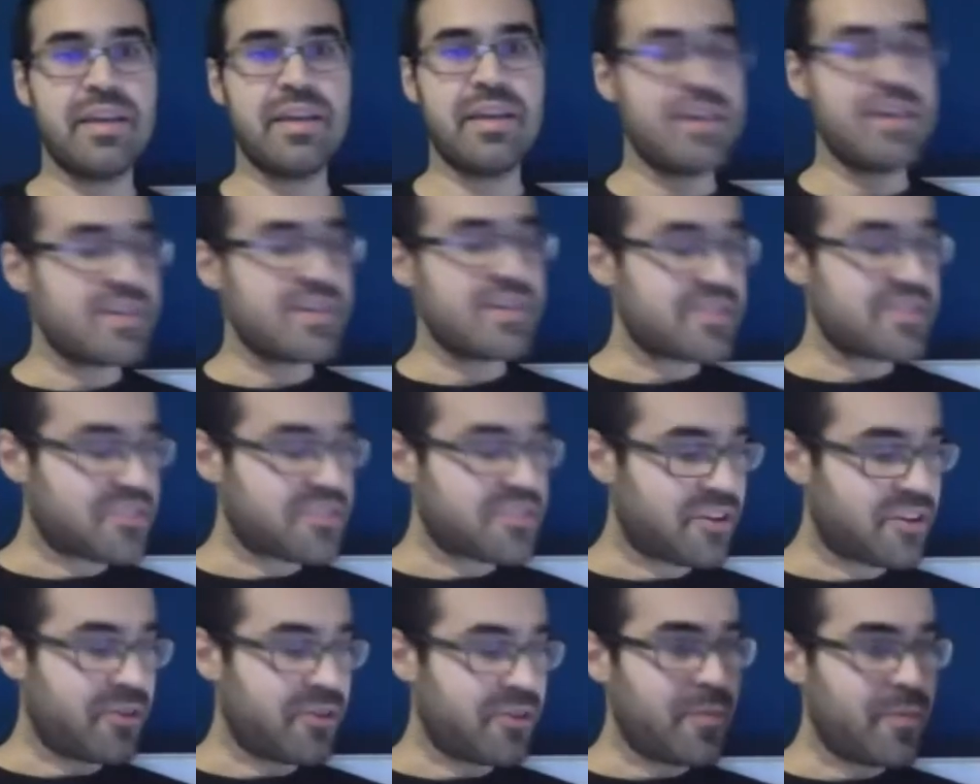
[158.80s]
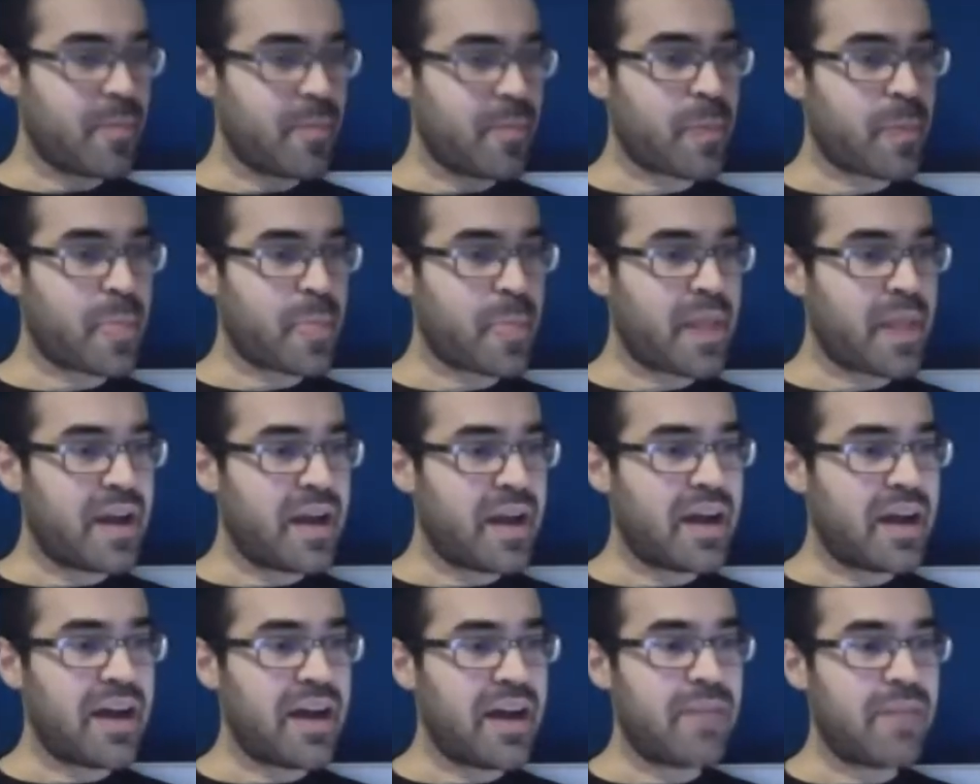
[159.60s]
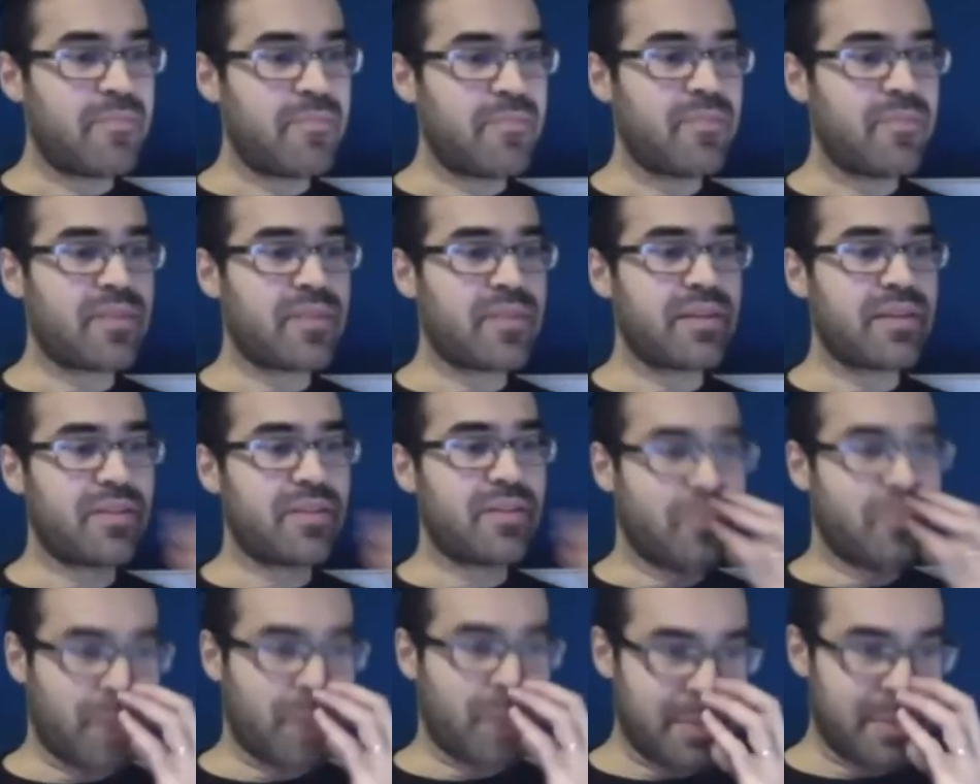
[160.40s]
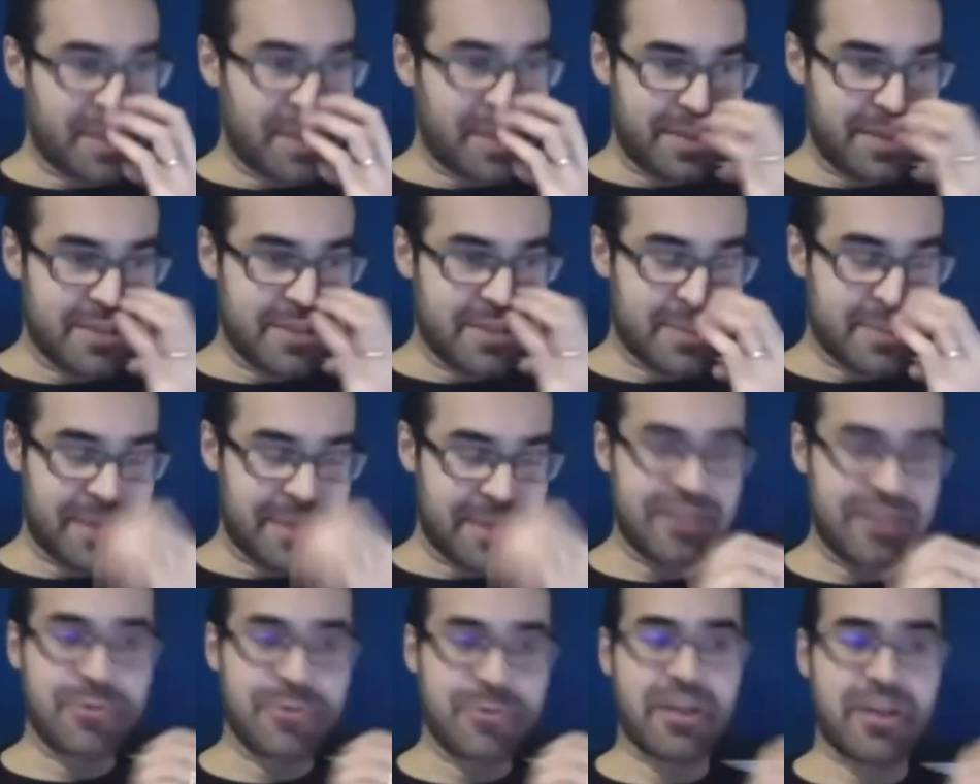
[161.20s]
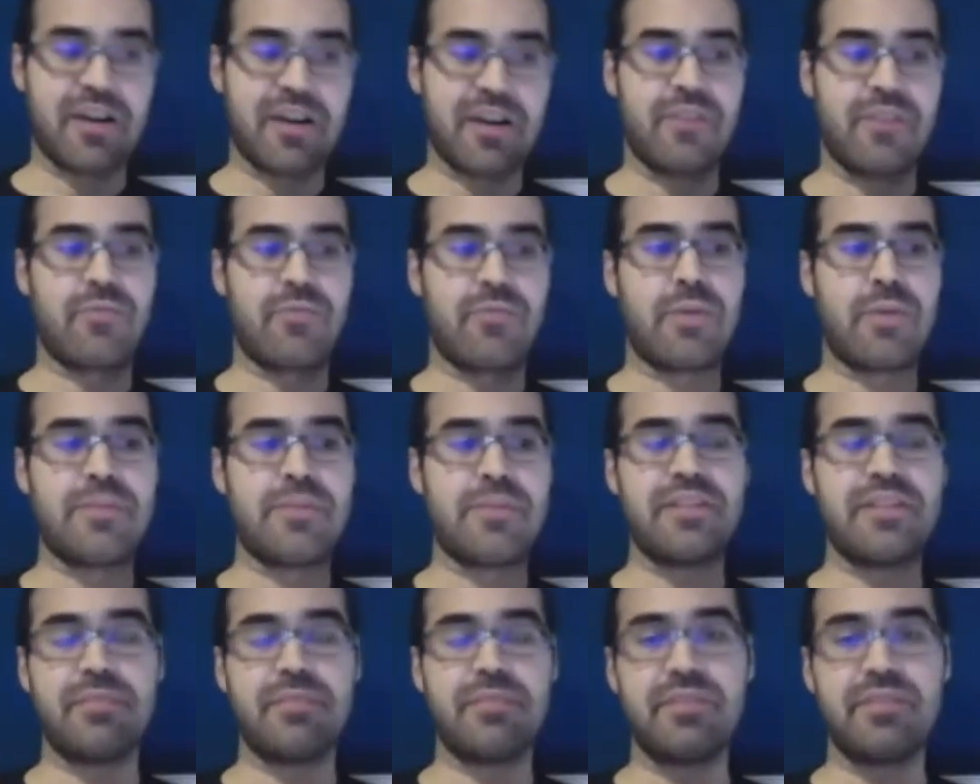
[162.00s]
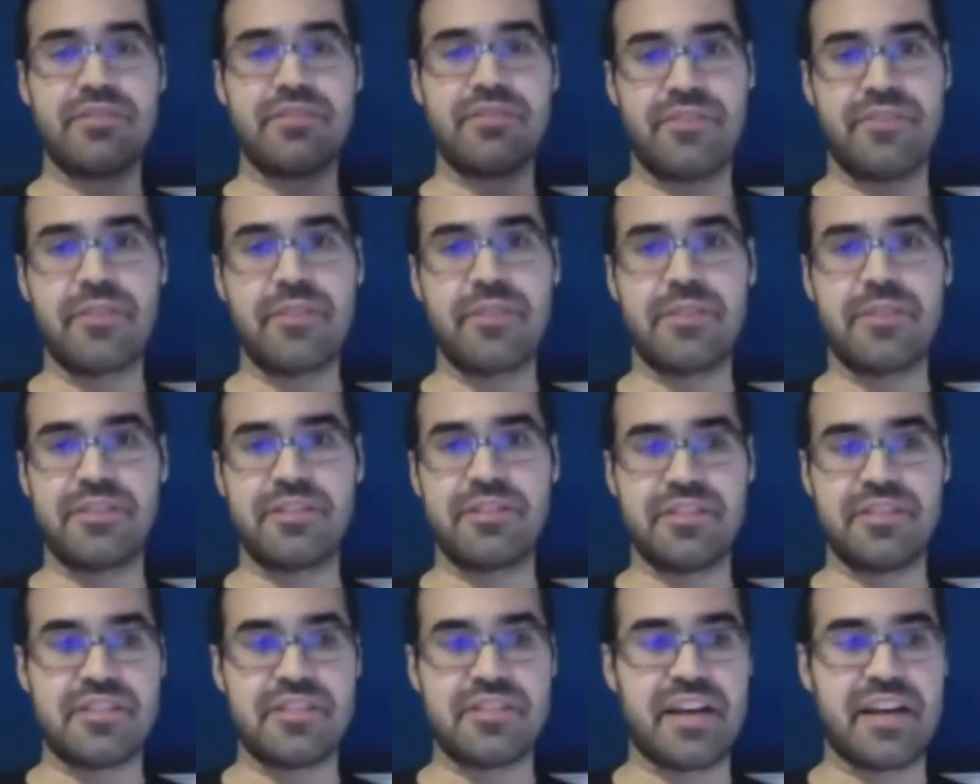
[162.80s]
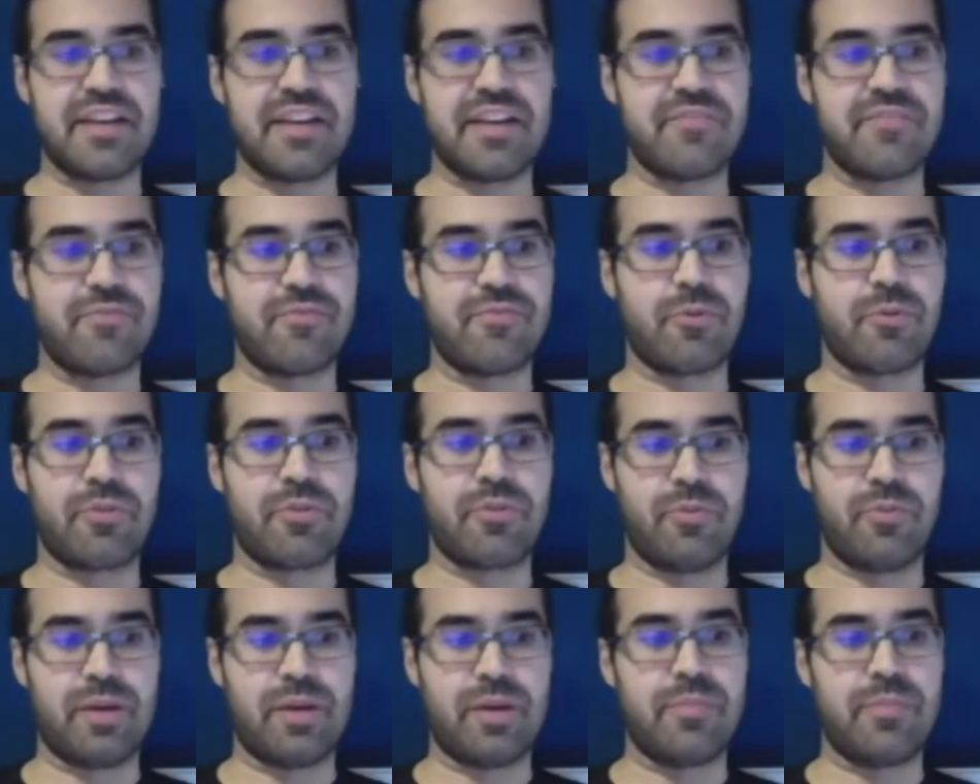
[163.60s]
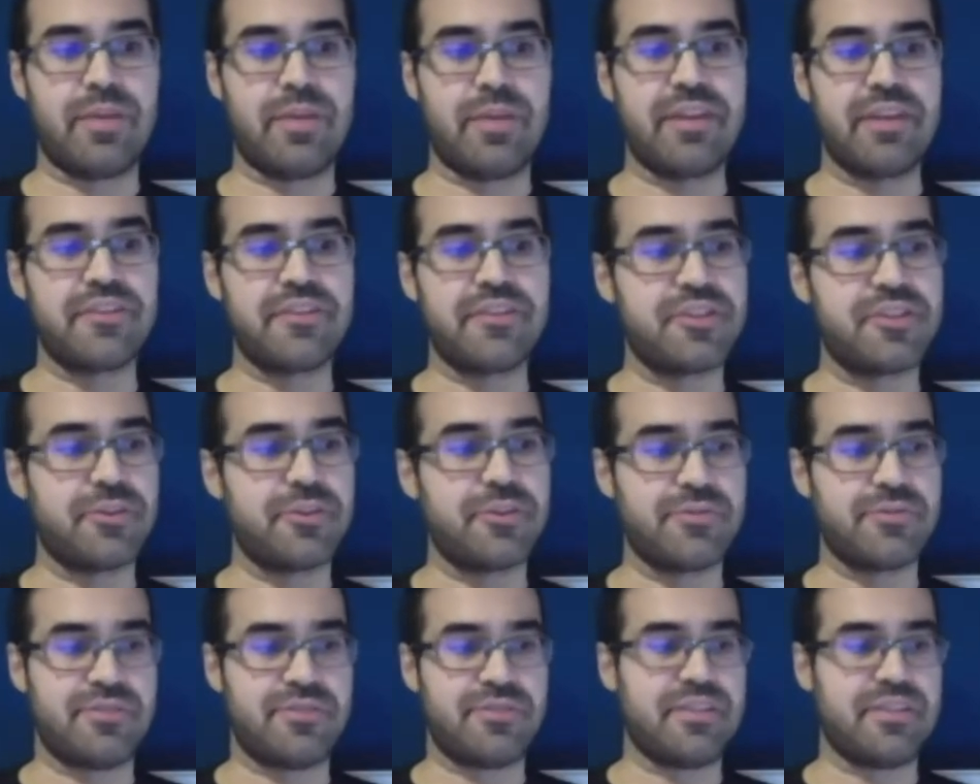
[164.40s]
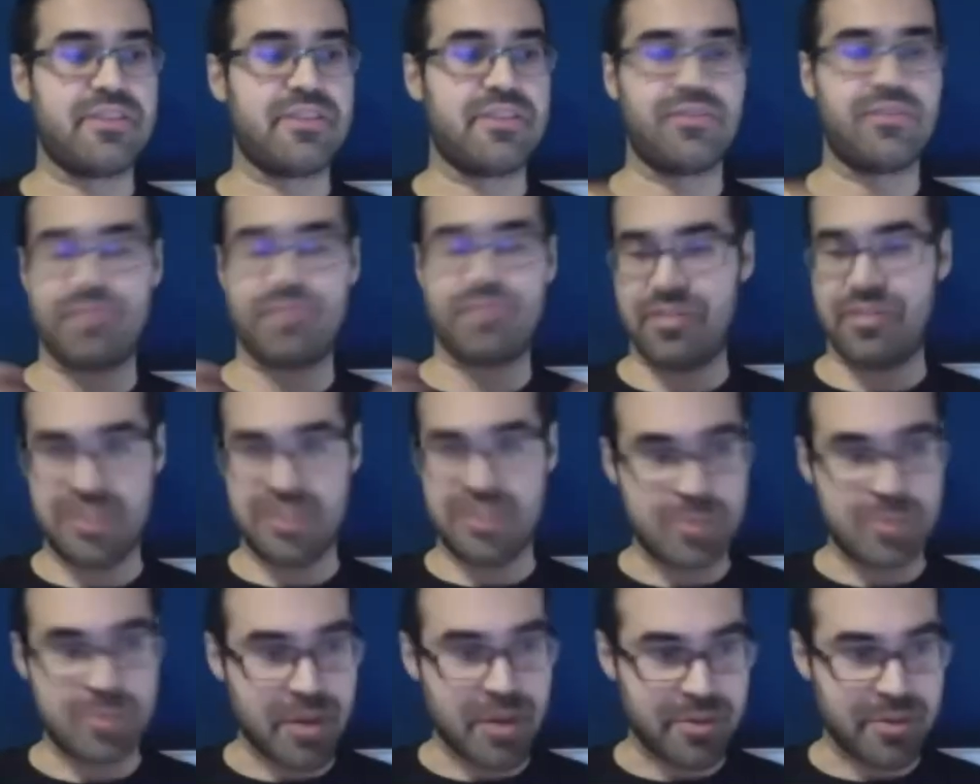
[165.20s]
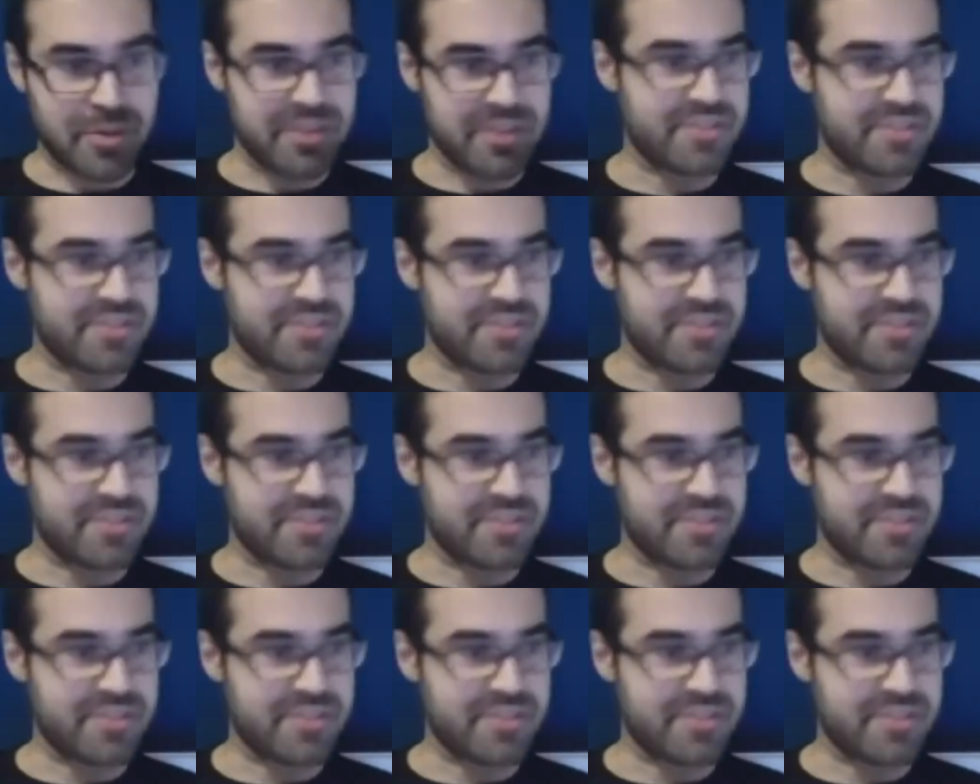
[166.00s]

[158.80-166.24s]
So in this regard, WebAssembly is very much designed for the web, and it shows in these properties.